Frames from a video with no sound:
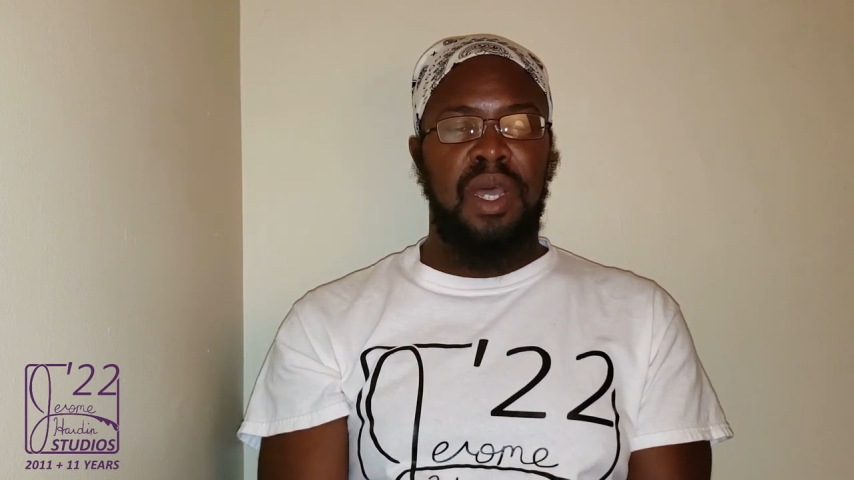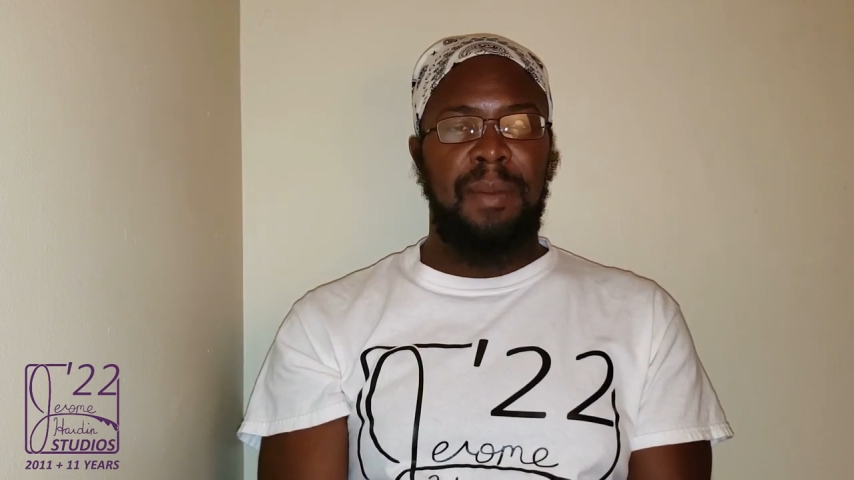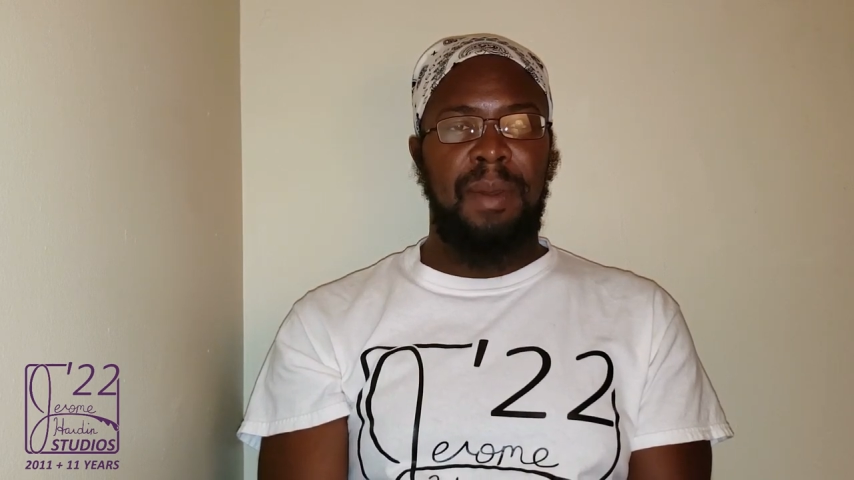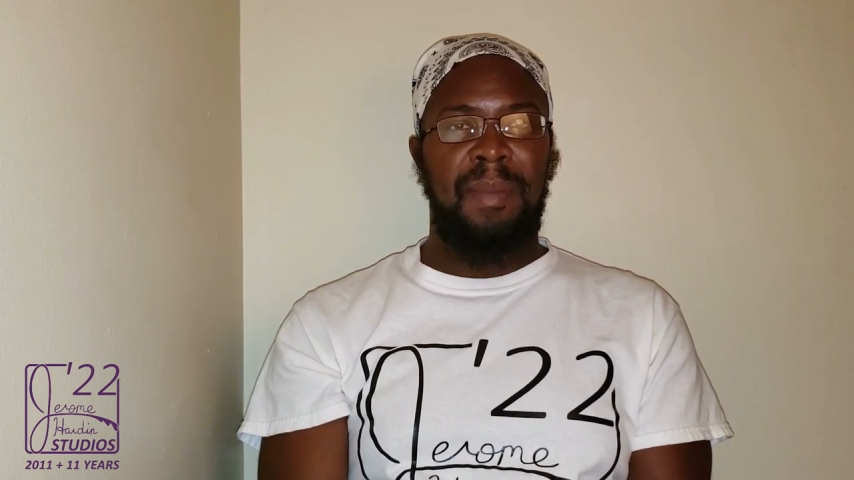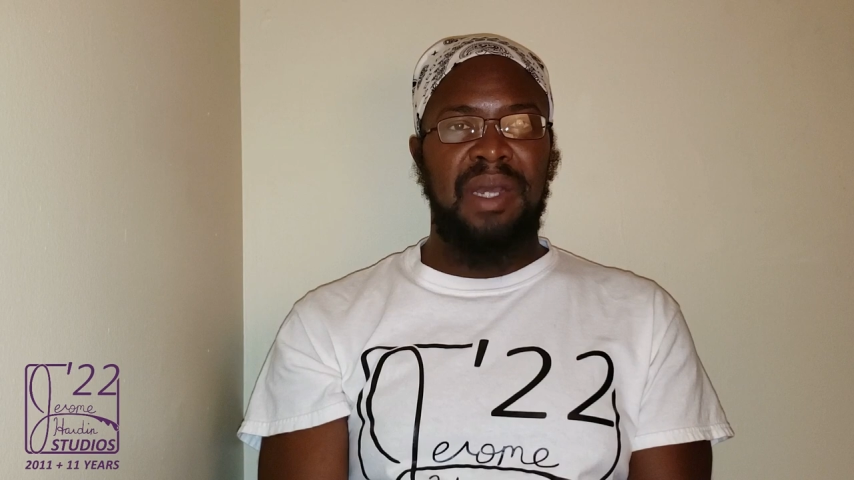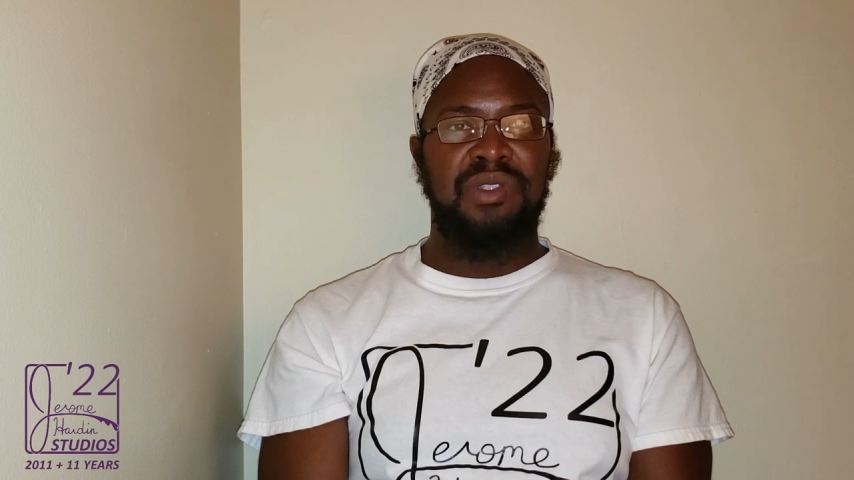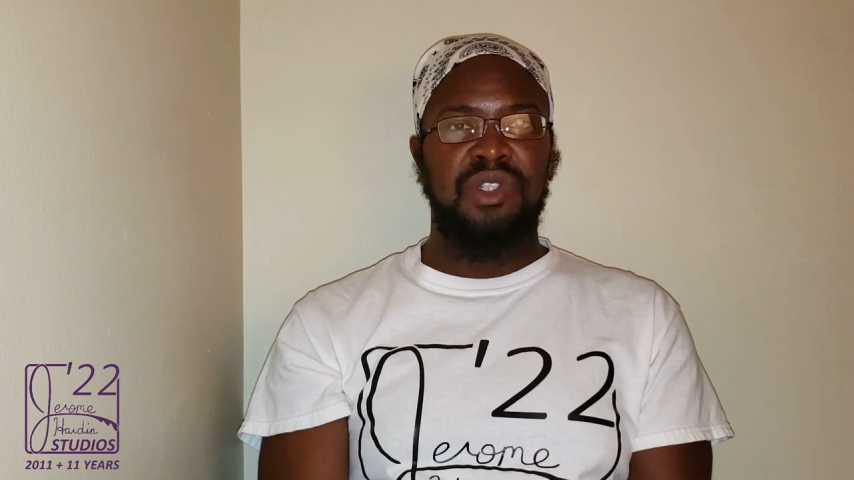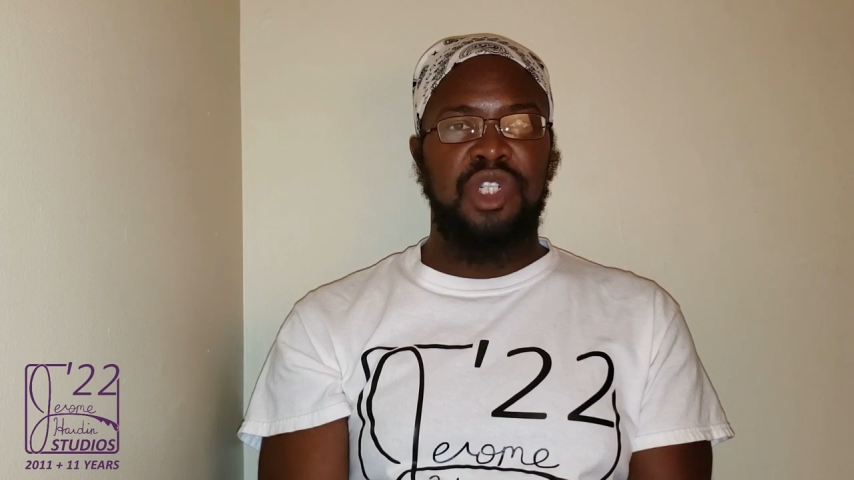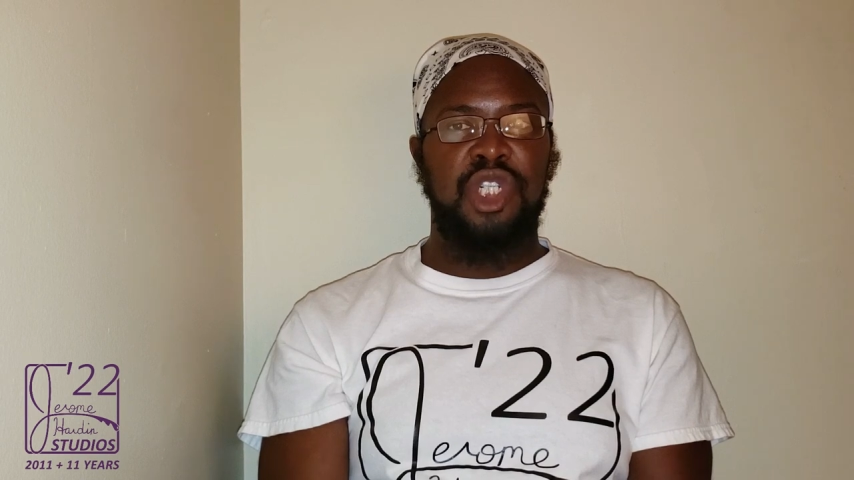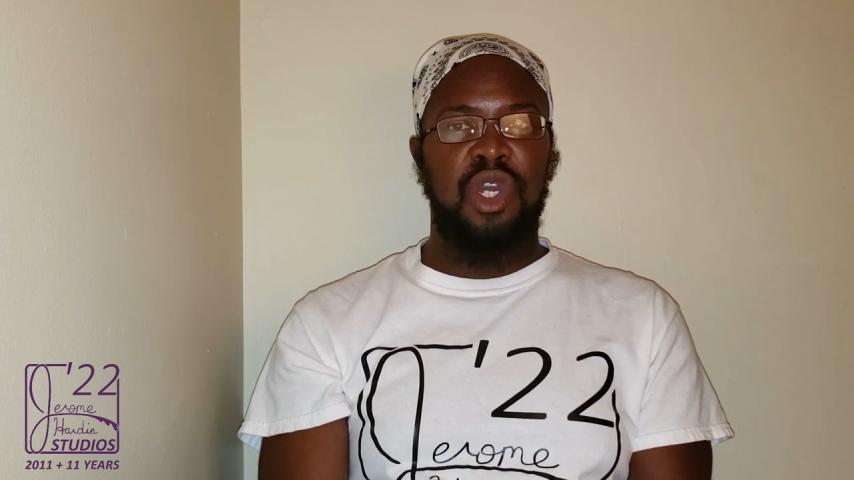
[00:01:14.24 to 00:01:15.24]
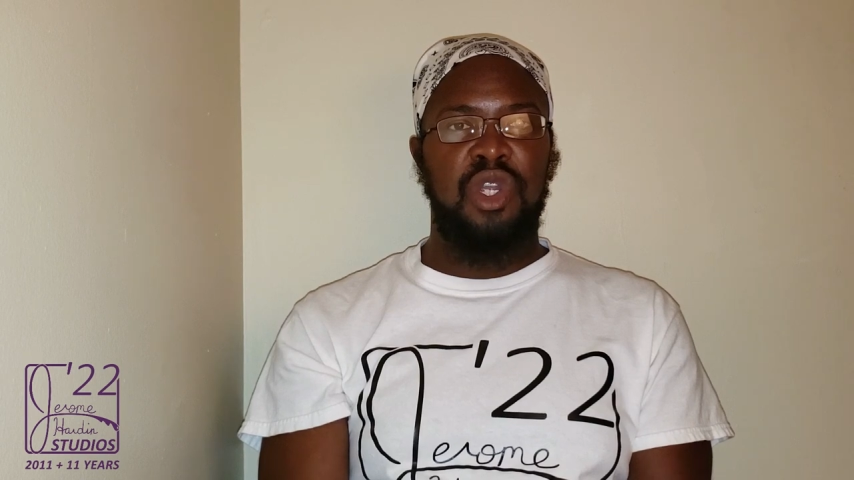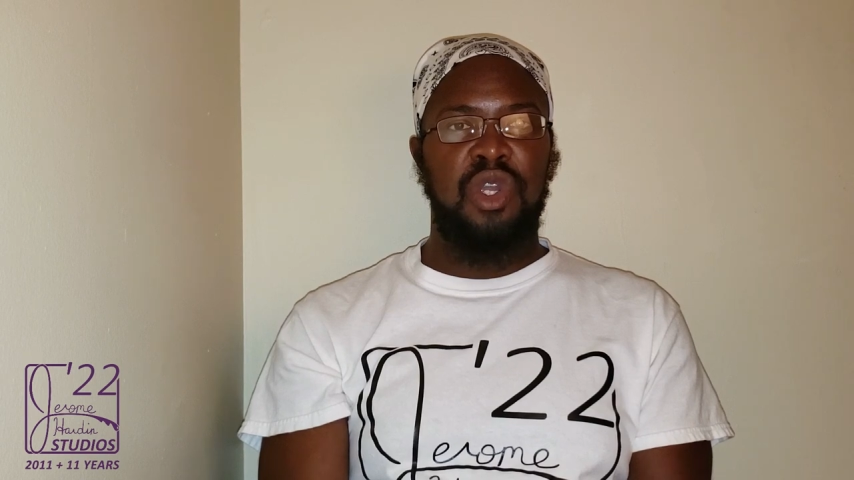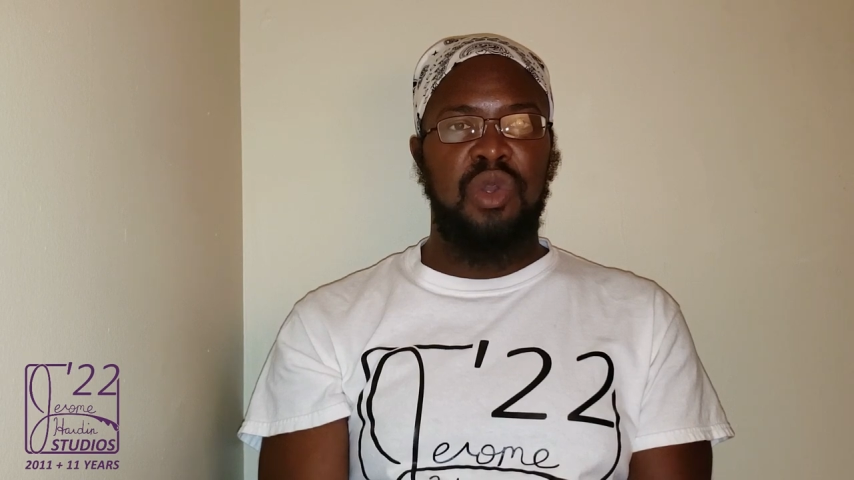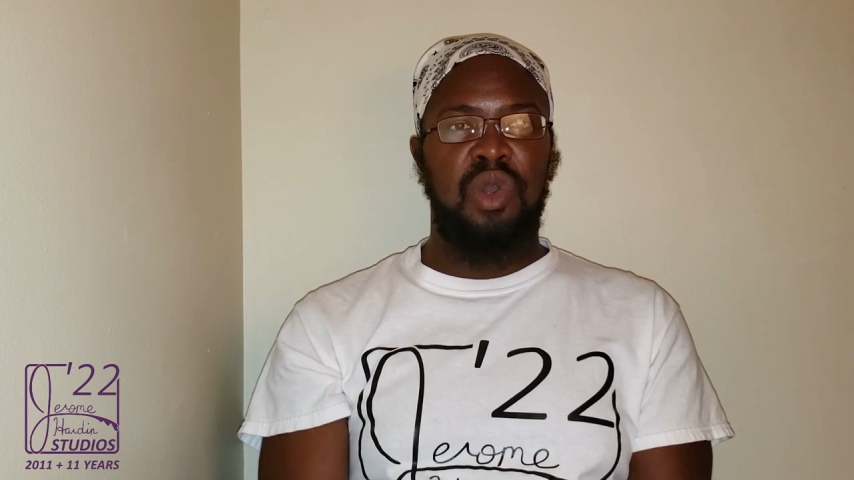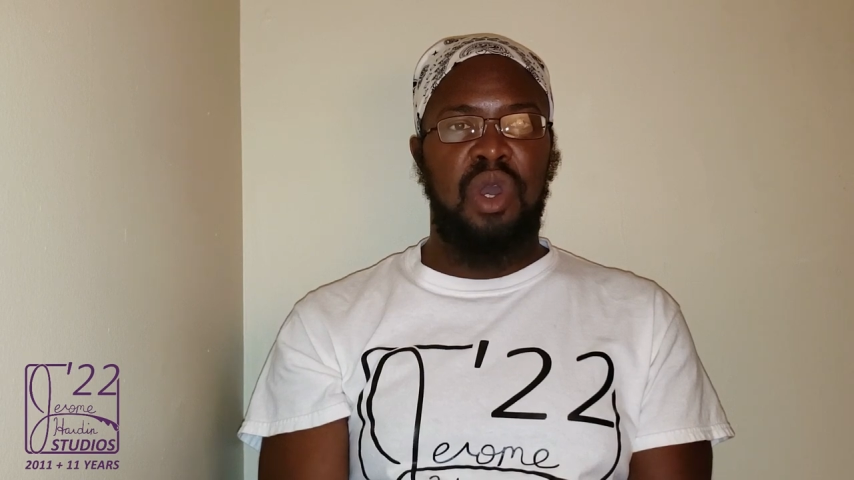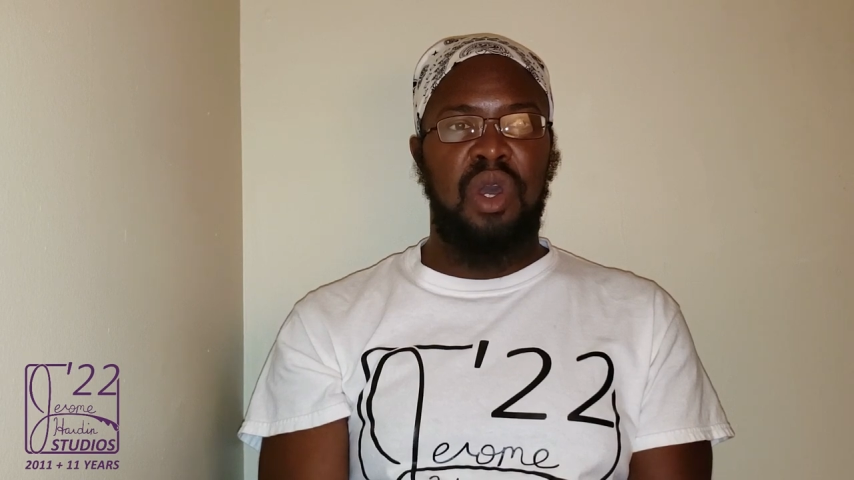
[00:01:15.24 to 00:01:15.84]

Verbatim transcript: I'm about to show you